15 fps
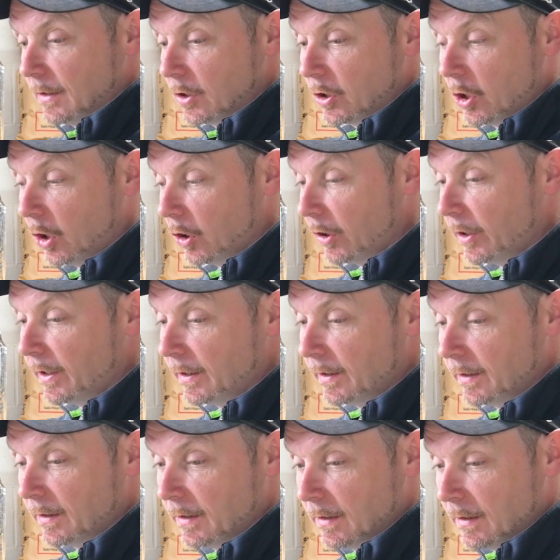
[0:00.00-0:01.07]
colour
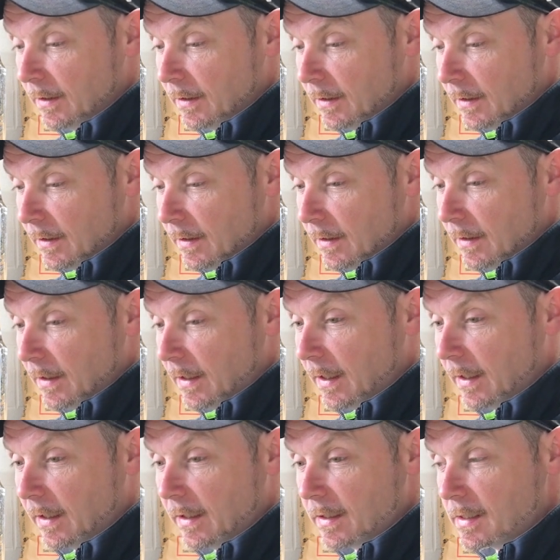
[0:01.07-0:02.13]

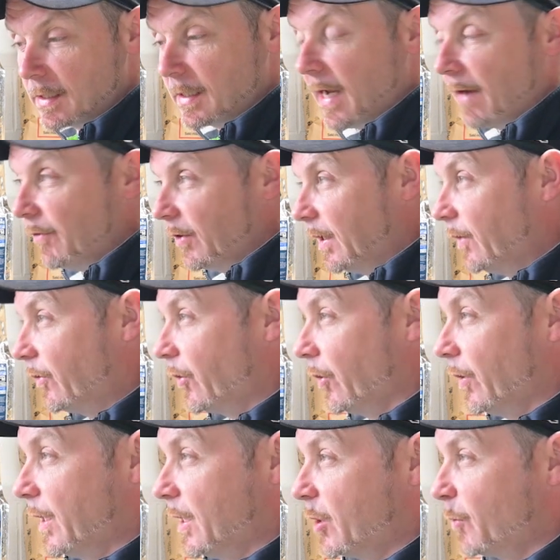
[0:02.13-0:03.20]
at a
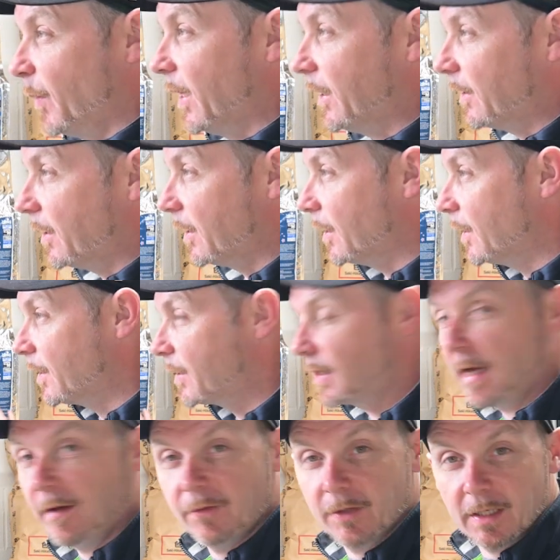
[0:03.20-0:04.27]
70-30 split.
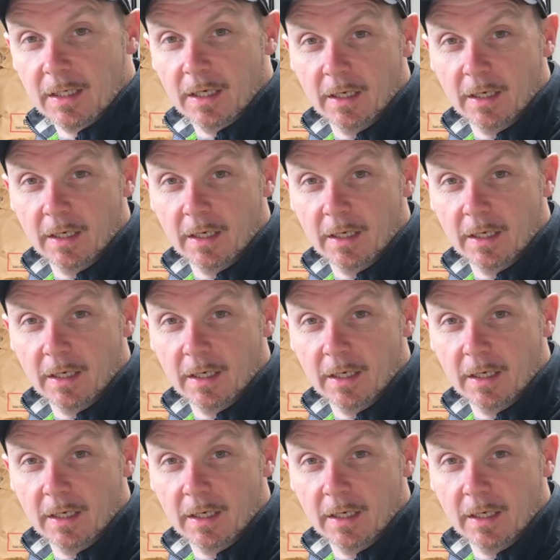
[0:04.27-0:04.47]
70